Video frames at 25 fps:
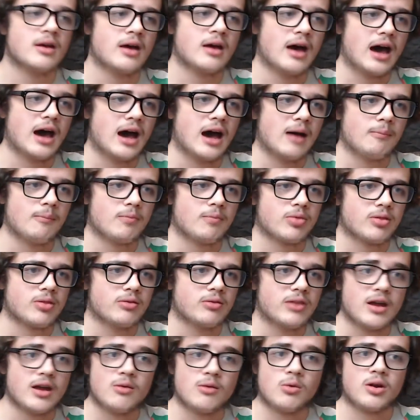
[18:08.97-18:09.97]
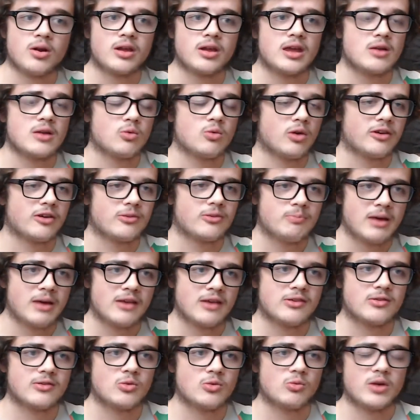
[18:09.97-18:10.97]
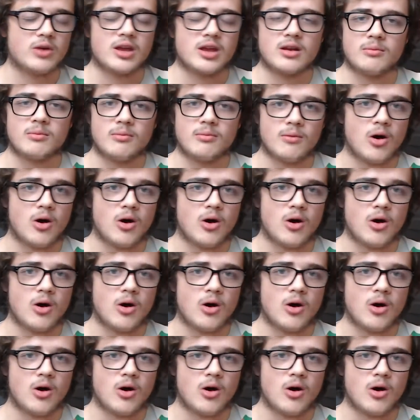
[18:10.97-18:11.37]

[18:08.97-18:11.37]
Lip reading: Networking works best when